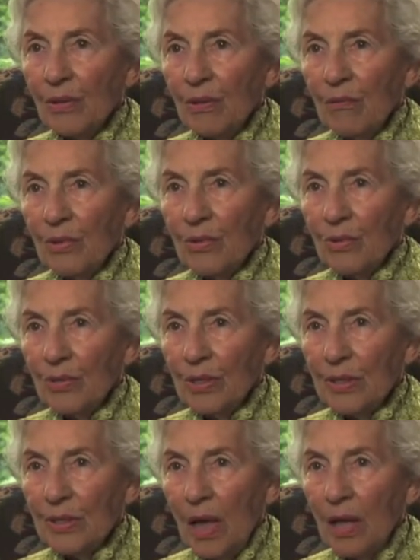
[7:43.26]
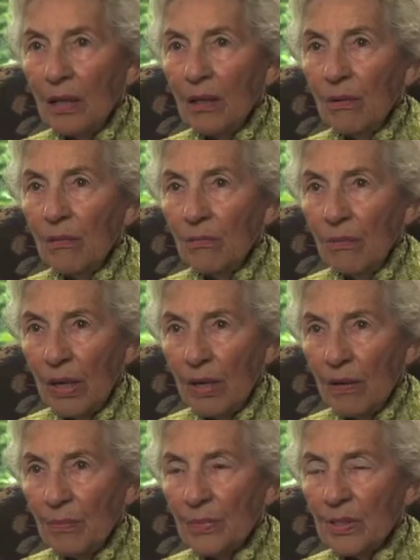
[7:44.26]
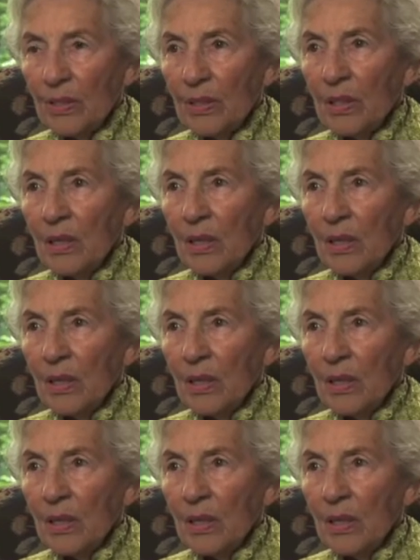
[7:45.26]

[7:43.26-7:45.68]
which was on Reims.